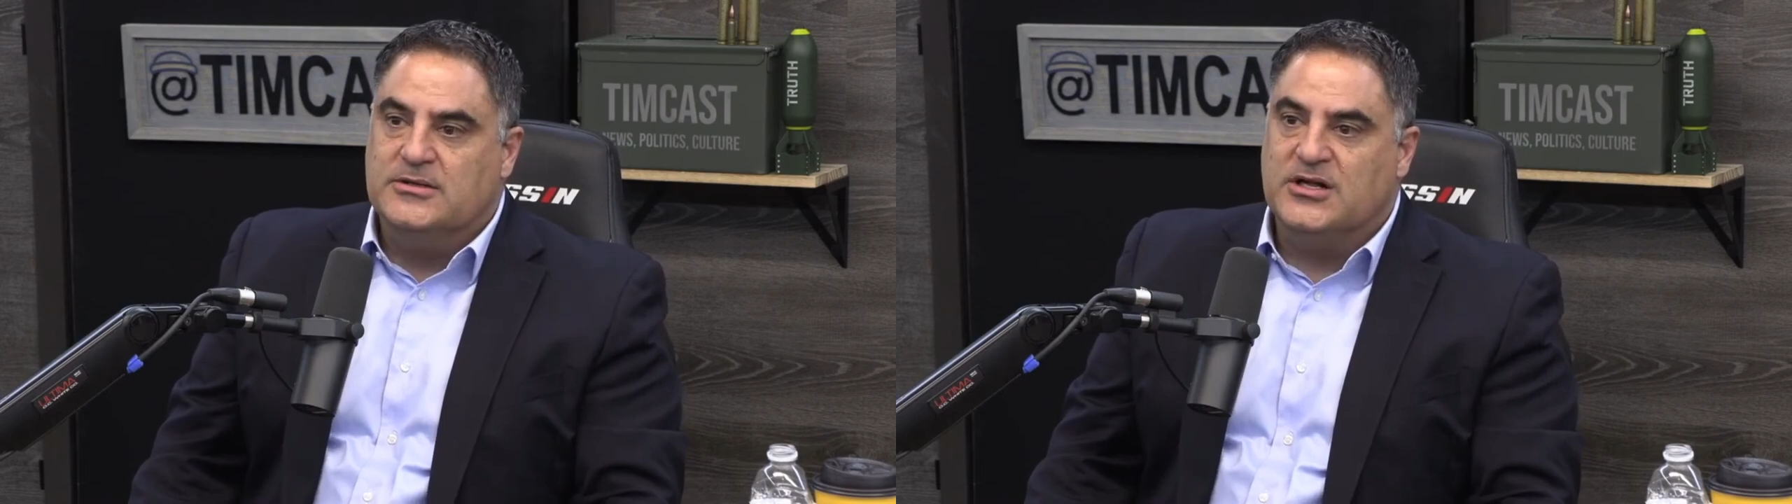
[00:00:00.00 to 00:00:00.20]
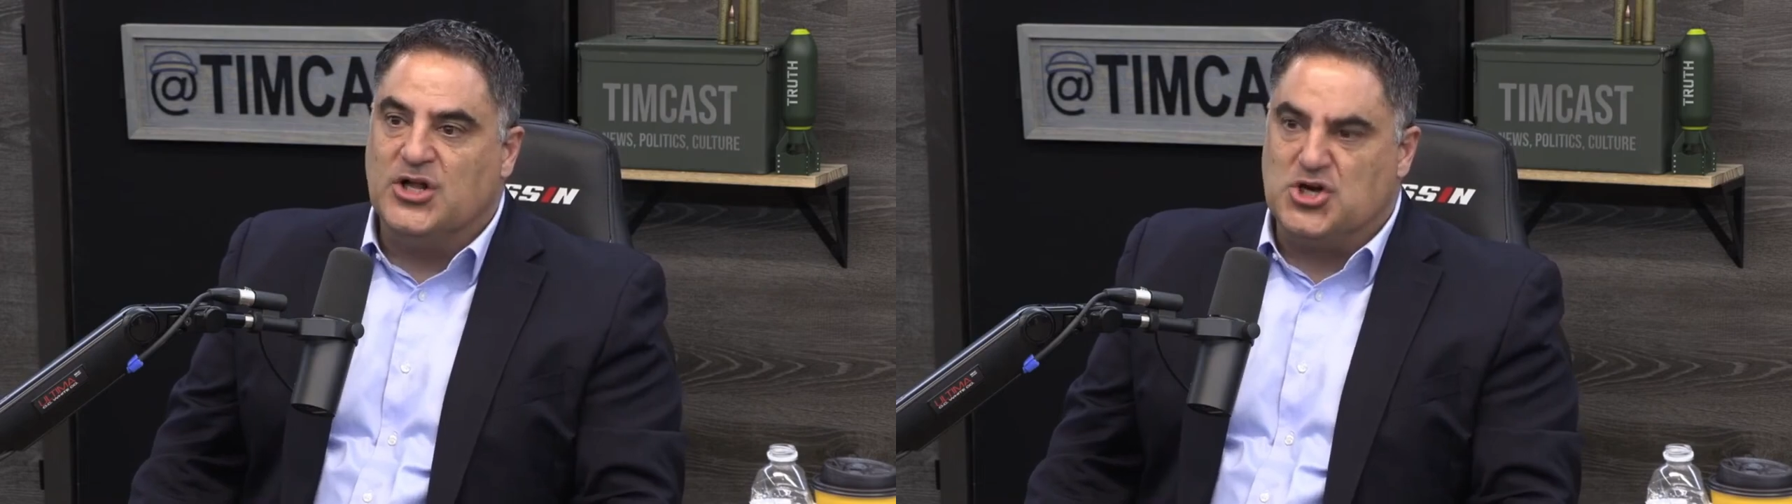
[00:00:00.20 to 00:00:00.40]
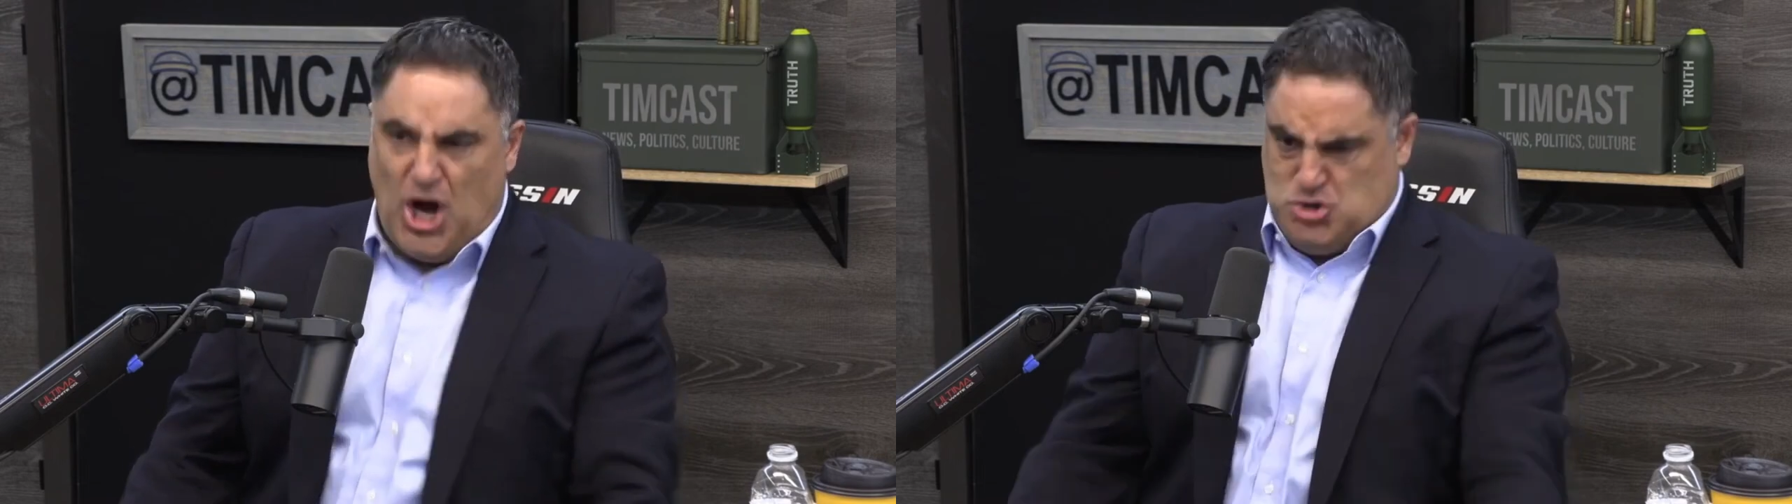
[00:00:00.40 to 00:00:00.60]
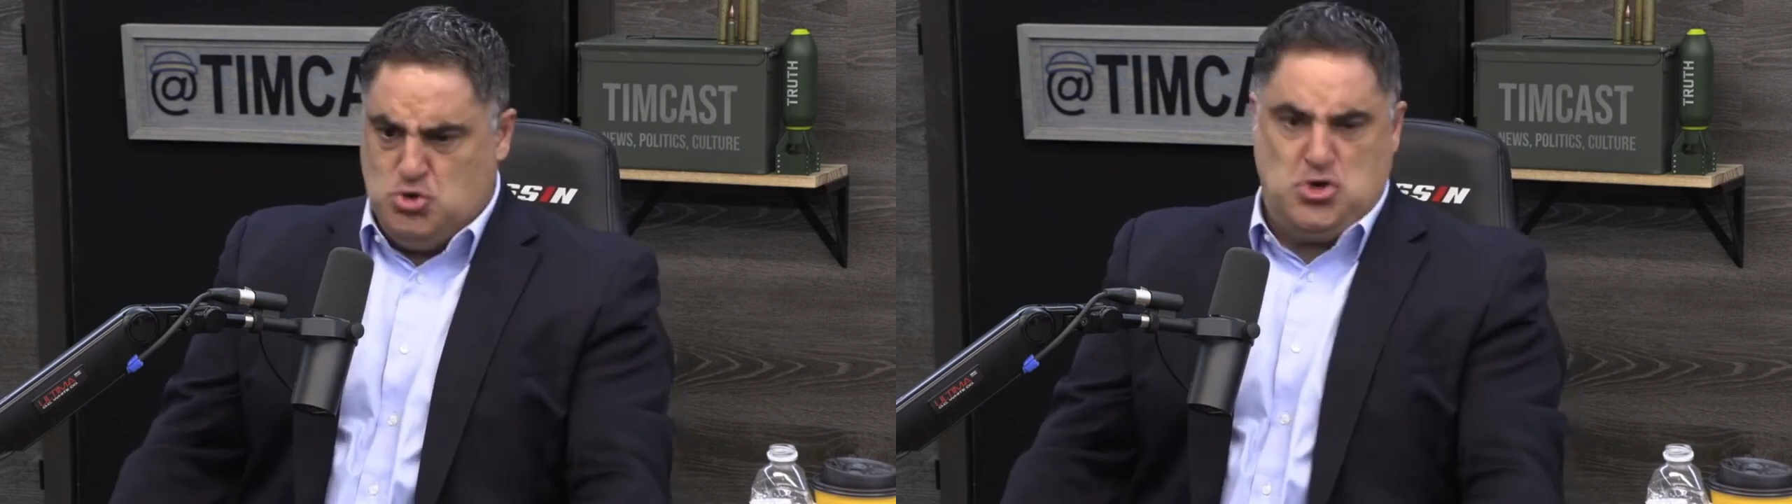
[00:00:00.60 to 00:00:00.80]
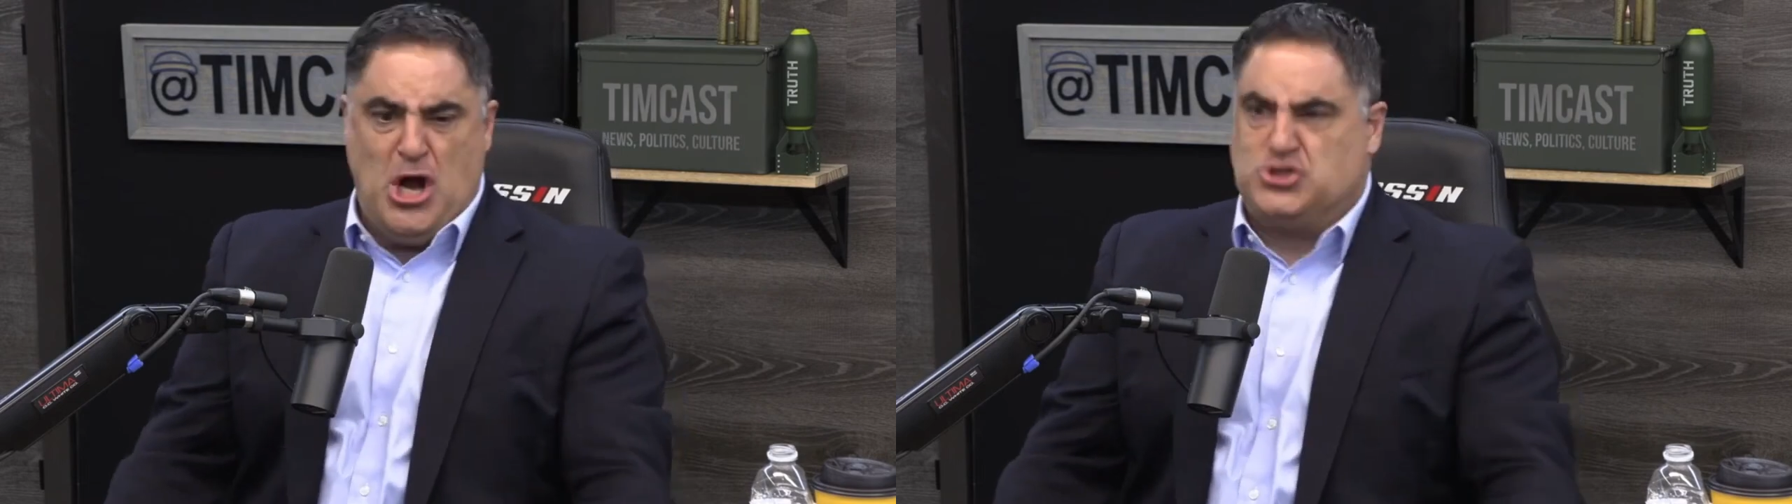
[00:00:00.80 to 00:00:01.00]
They're like, "How
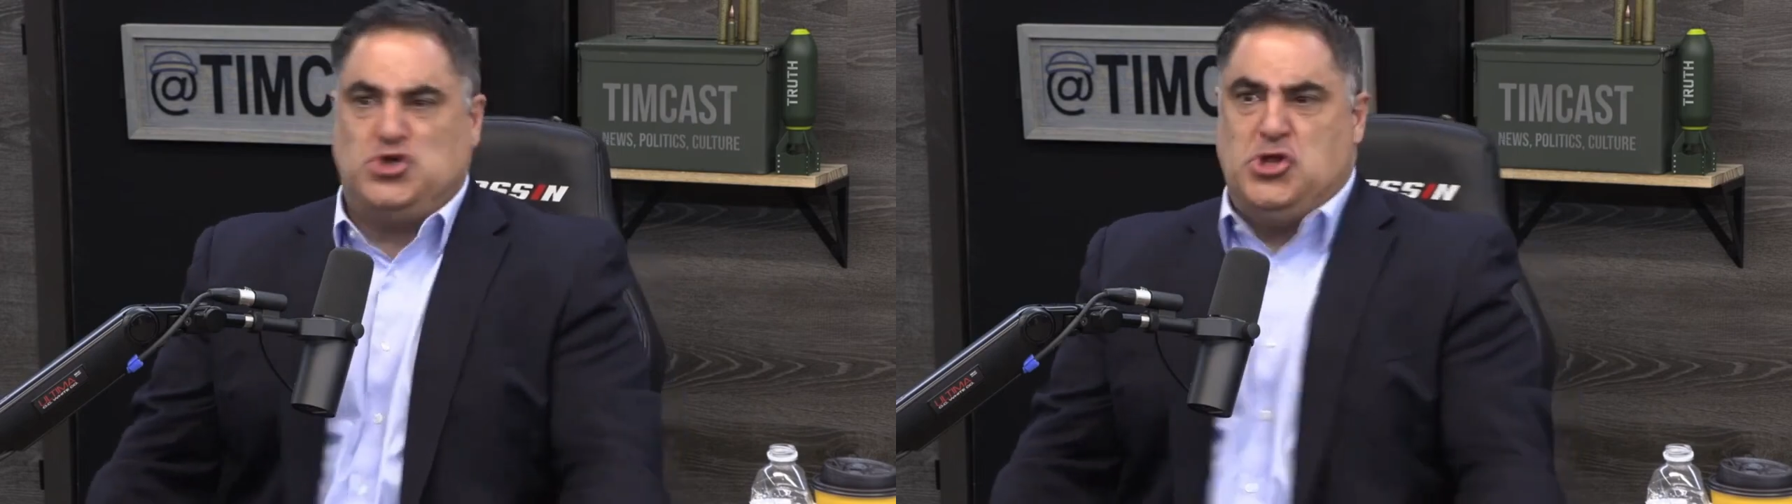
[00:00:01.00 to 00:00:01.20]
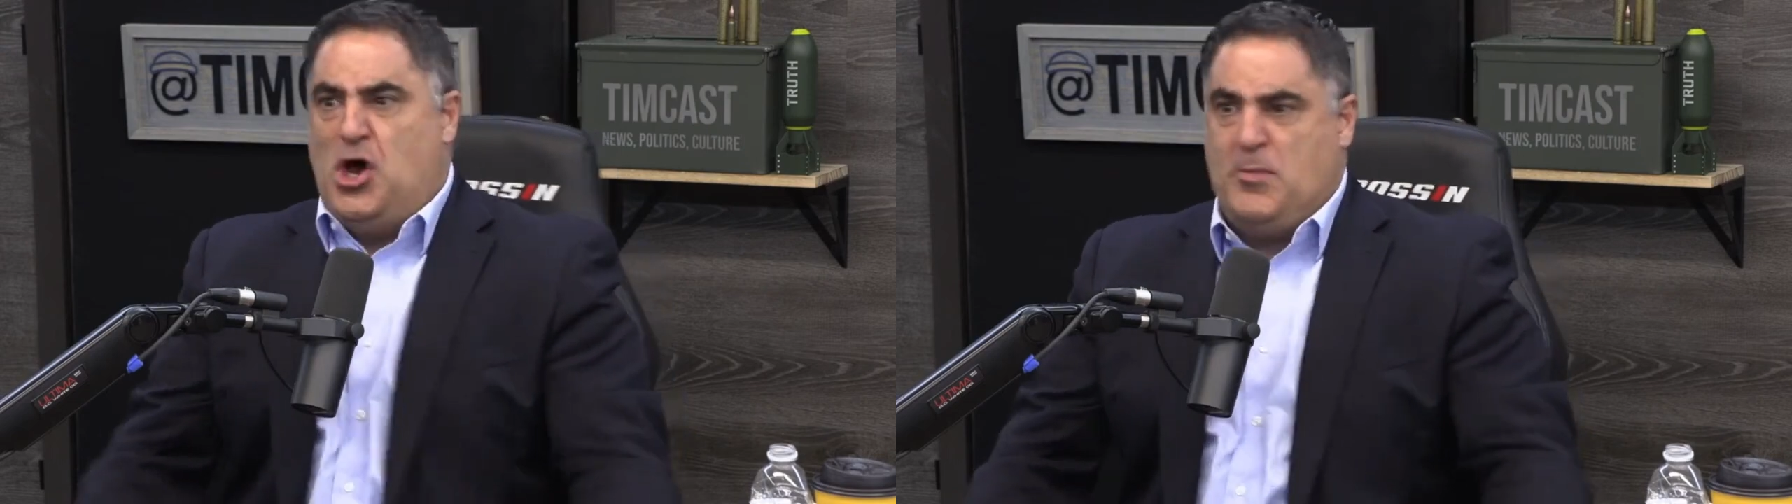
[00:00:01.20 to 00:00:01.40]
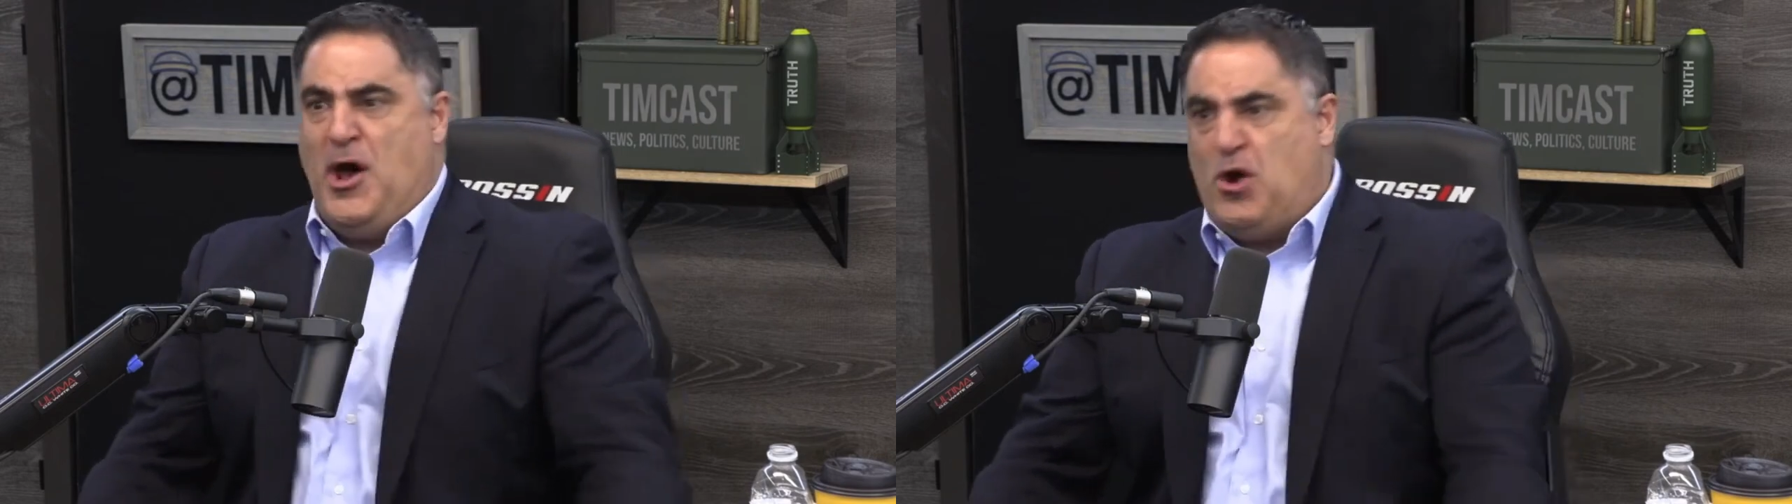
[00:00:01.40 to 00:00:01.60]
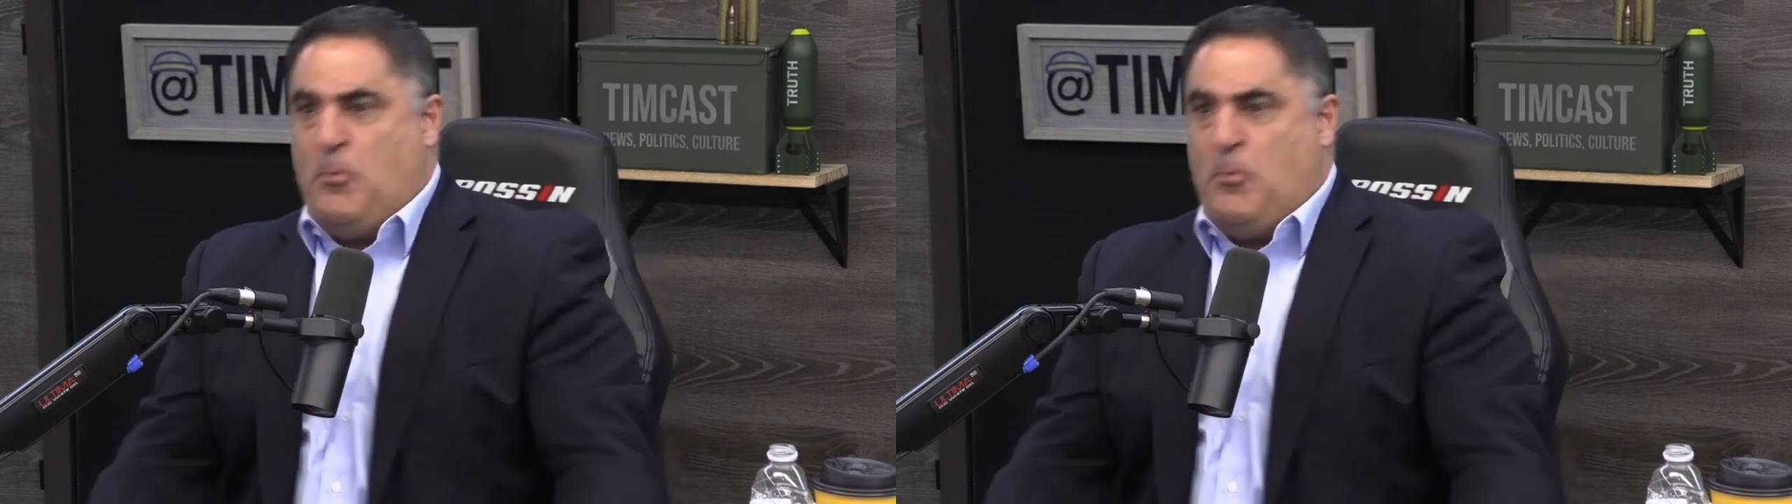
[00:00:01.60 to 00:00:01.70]
you can't say that about